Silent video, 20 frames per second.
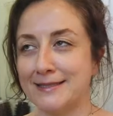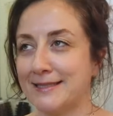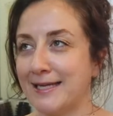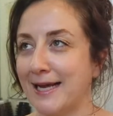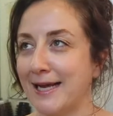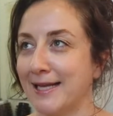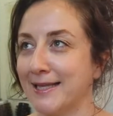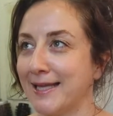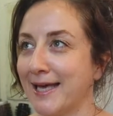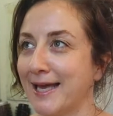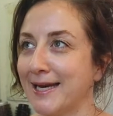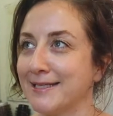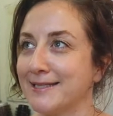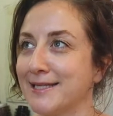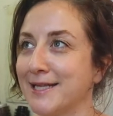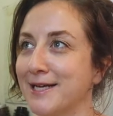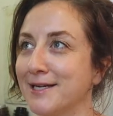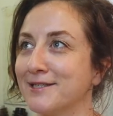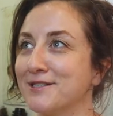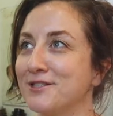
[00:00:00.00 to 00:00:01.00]
stay on that
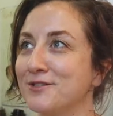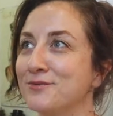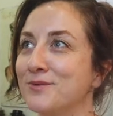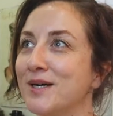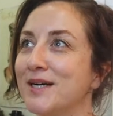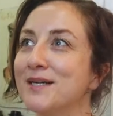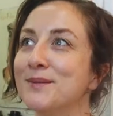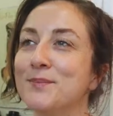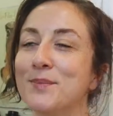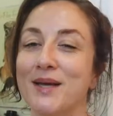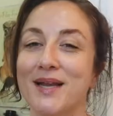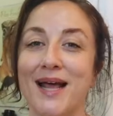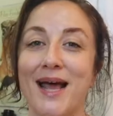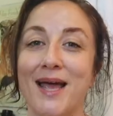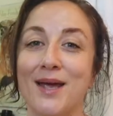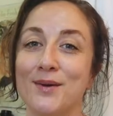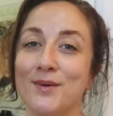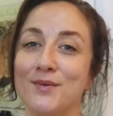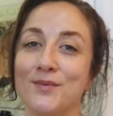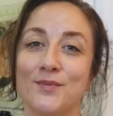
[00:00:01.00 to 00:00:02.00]
as long as you want, but
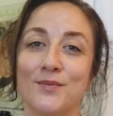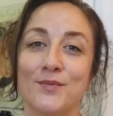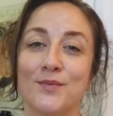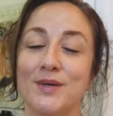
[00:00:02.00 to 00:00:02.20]
I